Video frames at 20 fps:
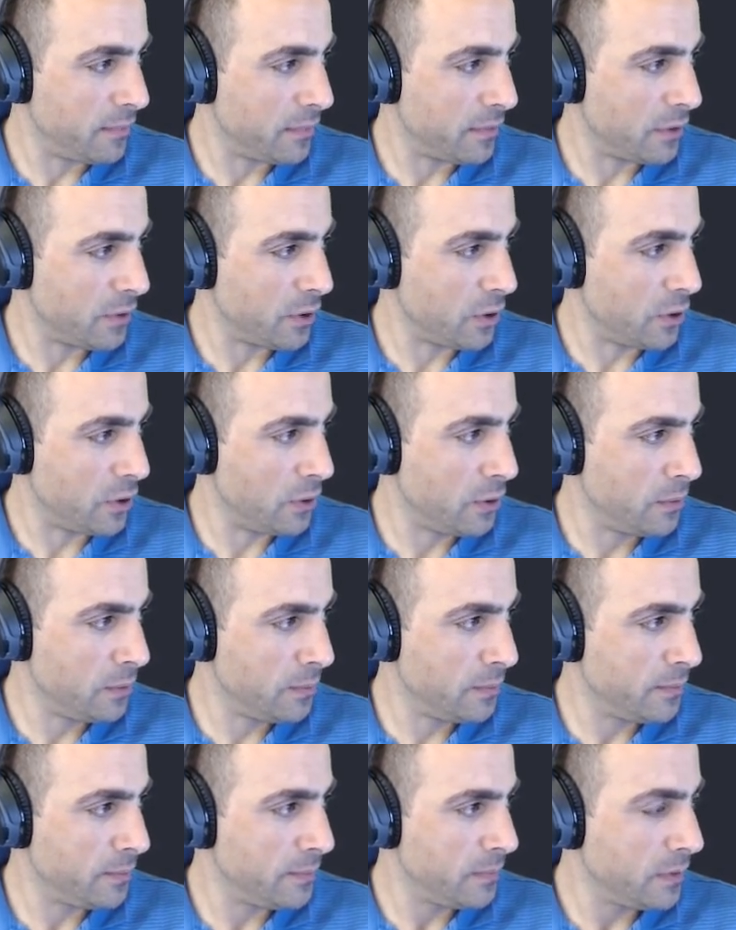Go,
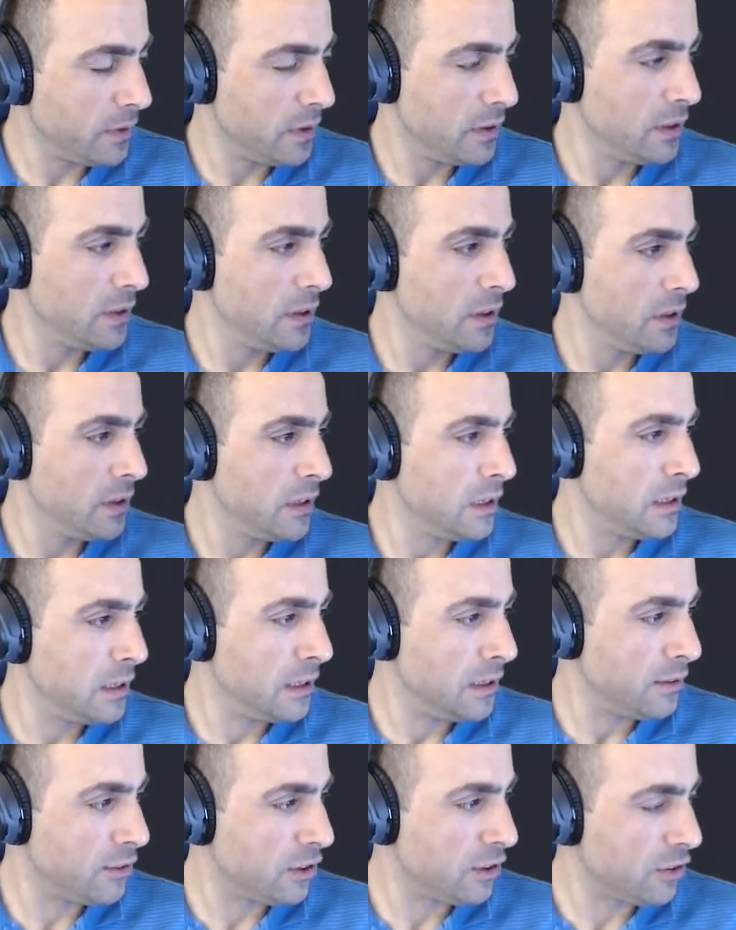
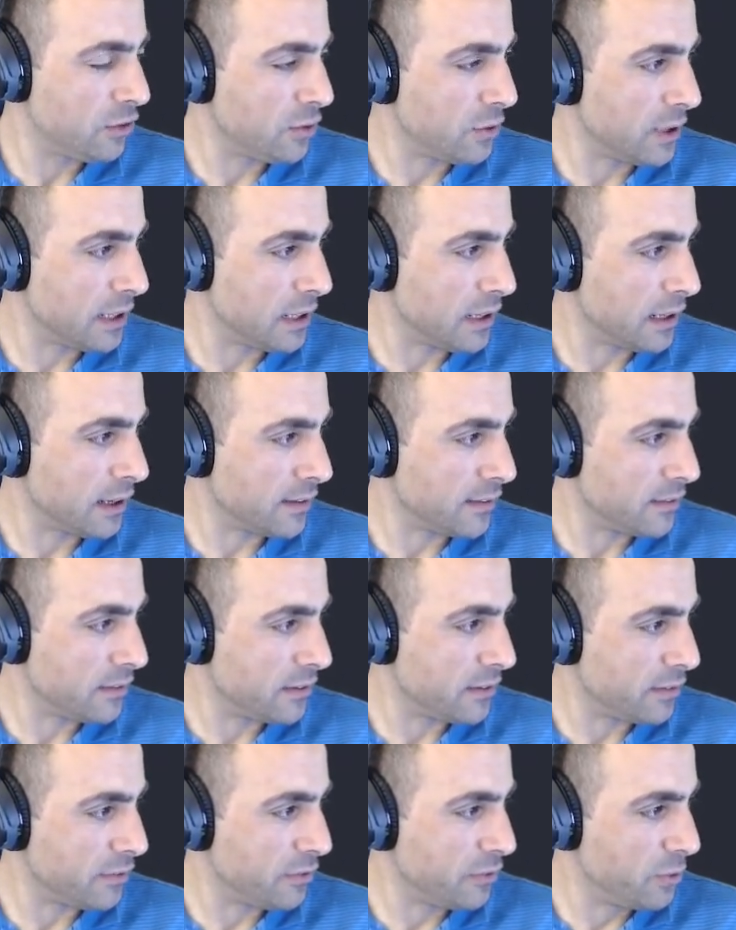just to get like a
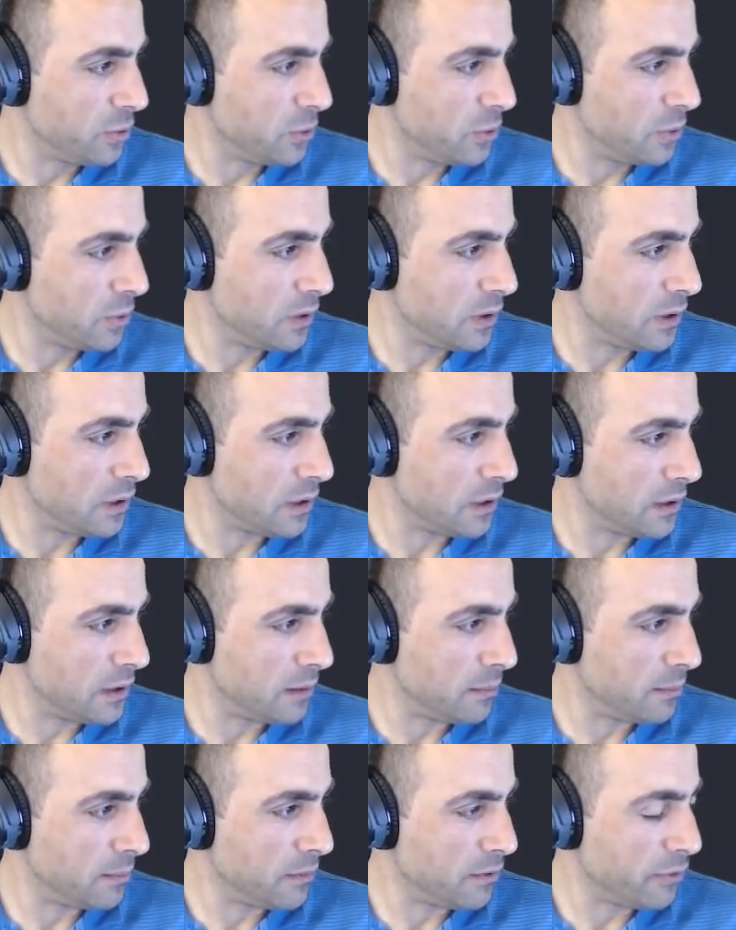
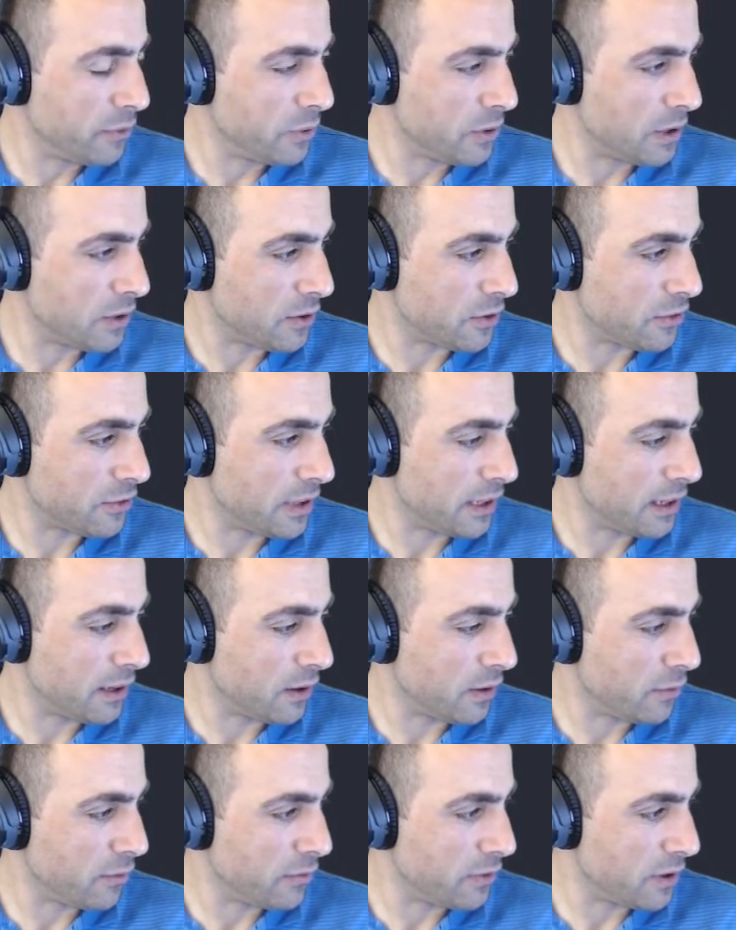full understanding
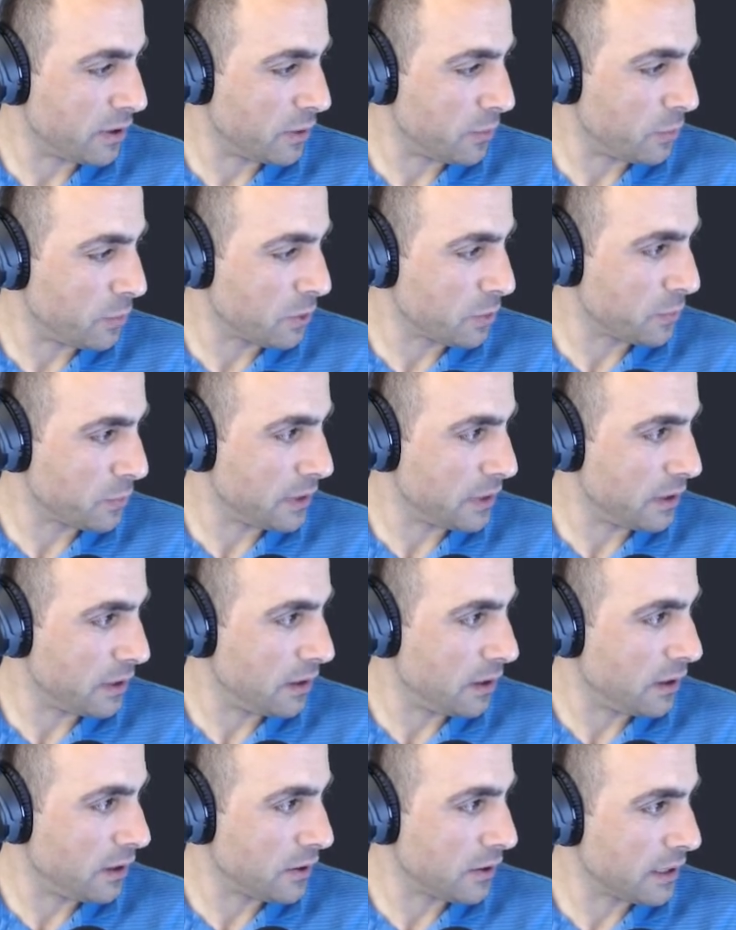of what we
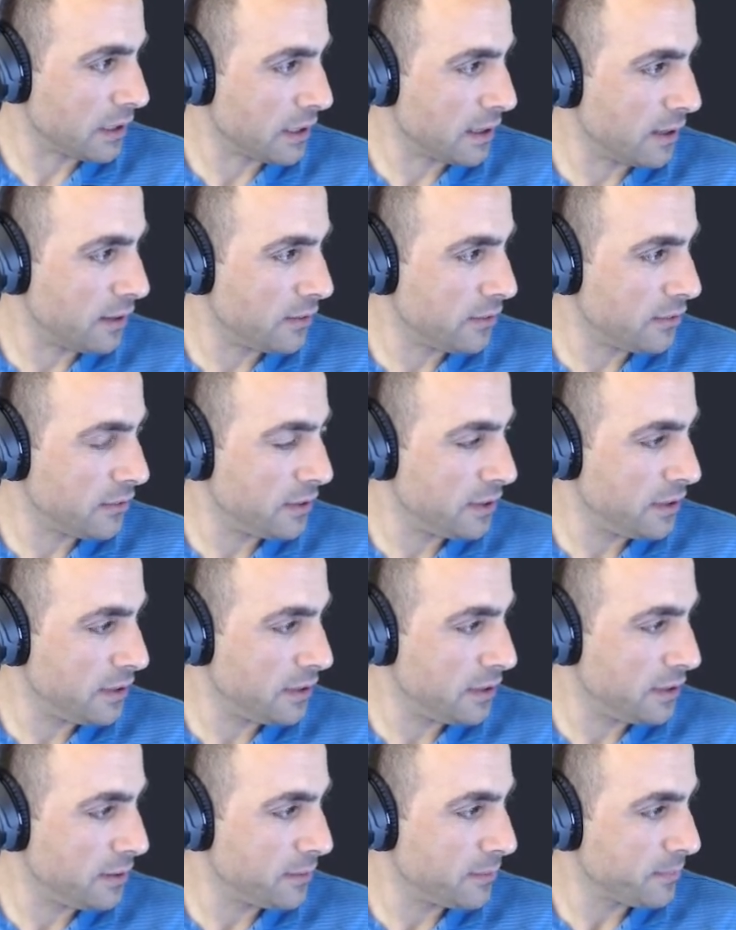are against here.